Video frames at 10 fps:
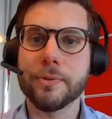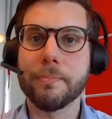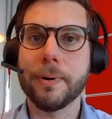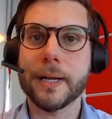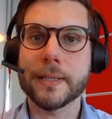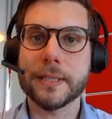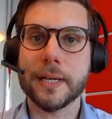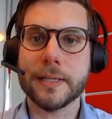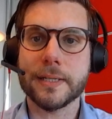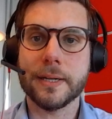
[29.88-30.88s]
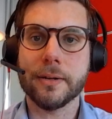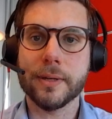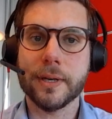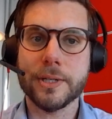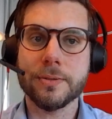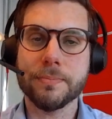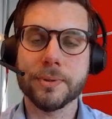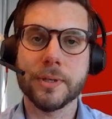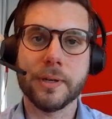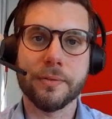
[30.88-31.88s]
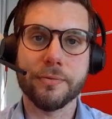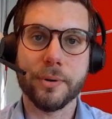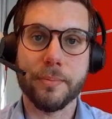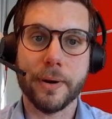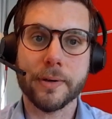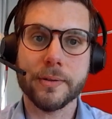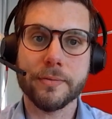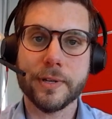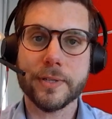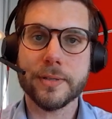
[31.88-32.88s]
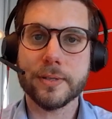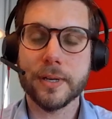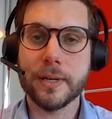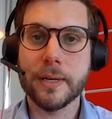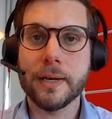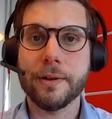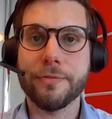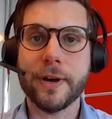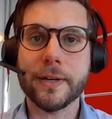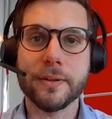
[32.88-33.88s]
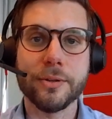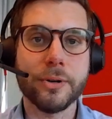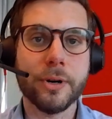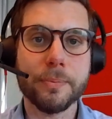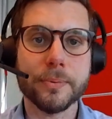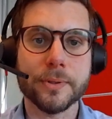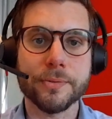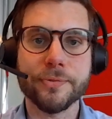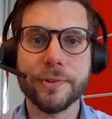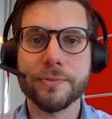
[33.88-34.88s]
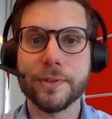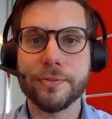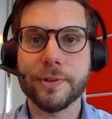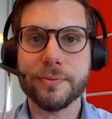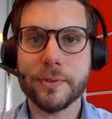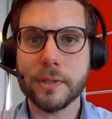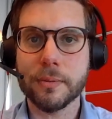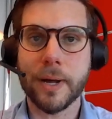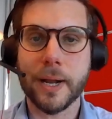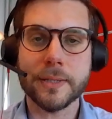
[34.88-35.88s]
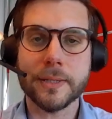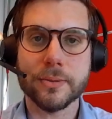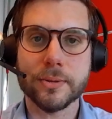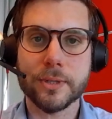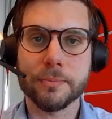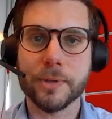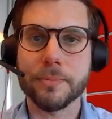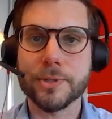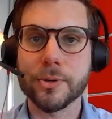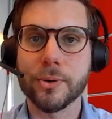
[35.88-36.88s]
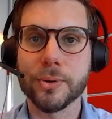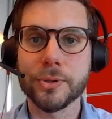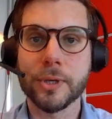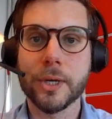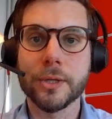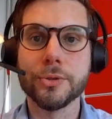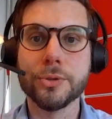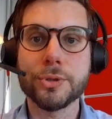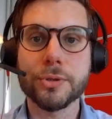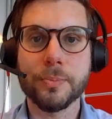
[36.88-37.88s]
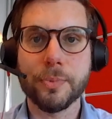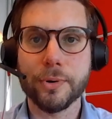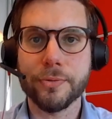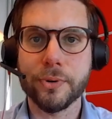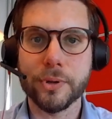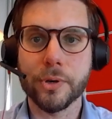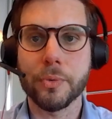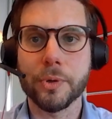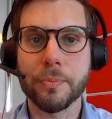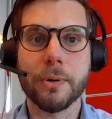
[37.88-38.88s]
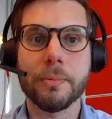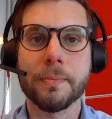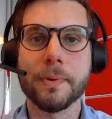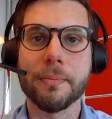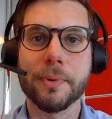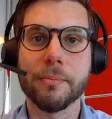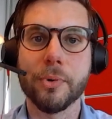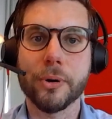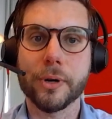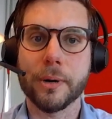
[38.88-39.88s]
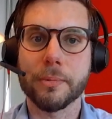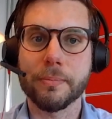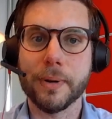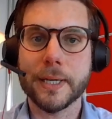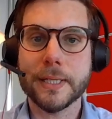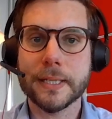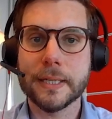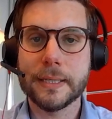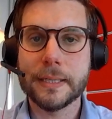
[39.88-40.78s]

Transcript: for balanced asset allocation, particularly for American investors. In fact, in Europe, the 50-50, the balanced or sometimes called neutral portfolio would probably be more commonplace.